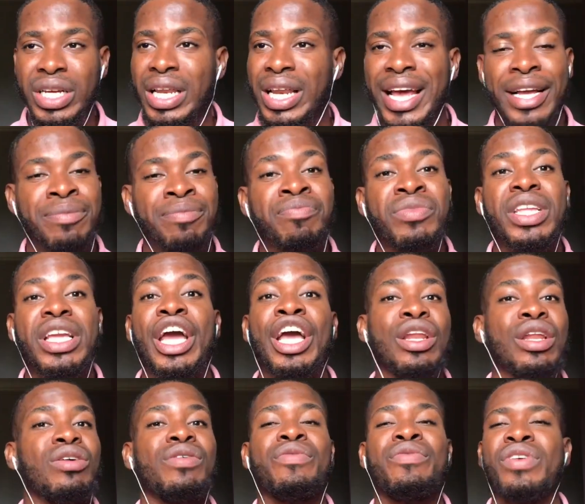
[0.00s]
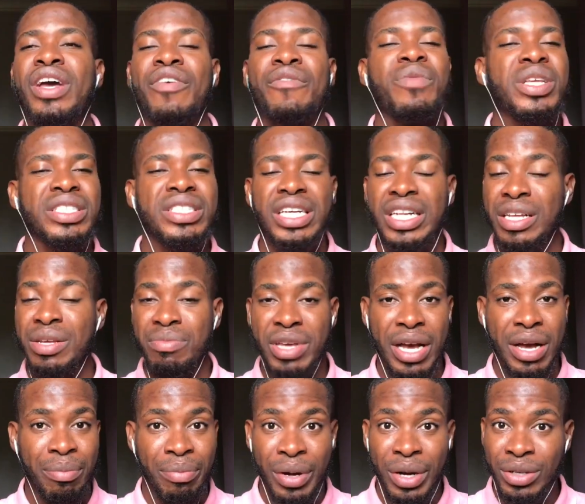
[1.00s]
Like a lot of you have been telling me
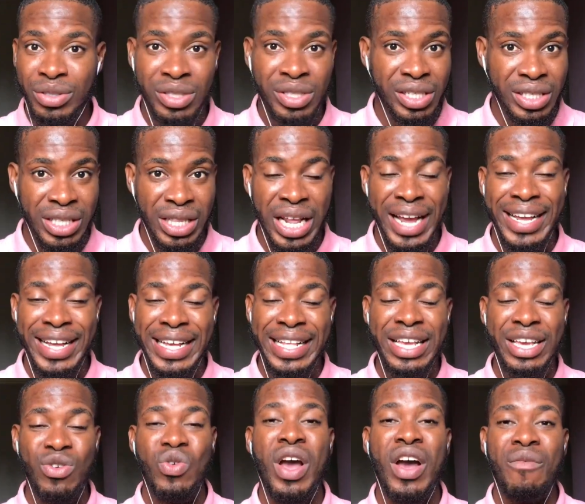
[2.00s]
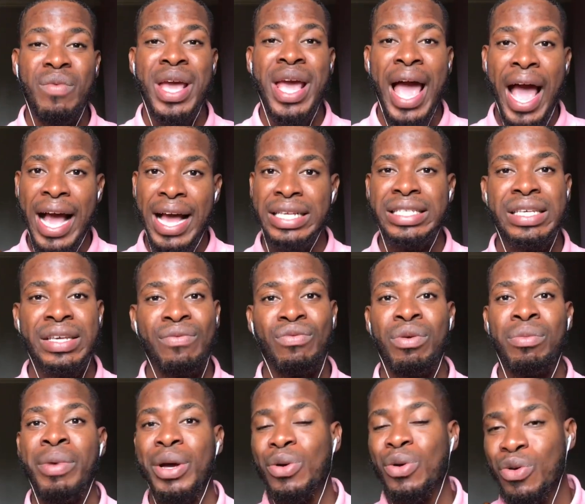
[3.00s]
about this, like you have been asking for
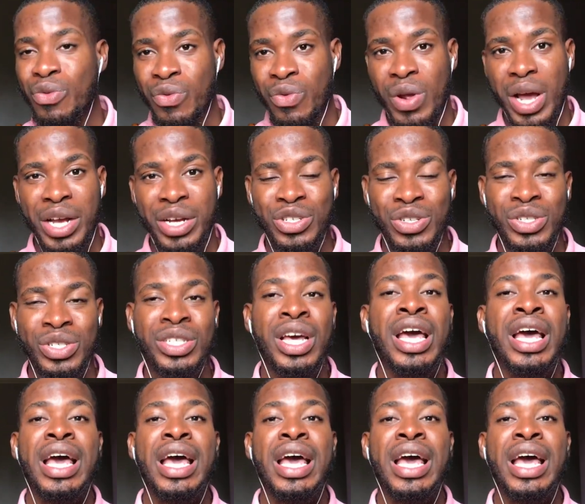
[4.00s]
my own reaction.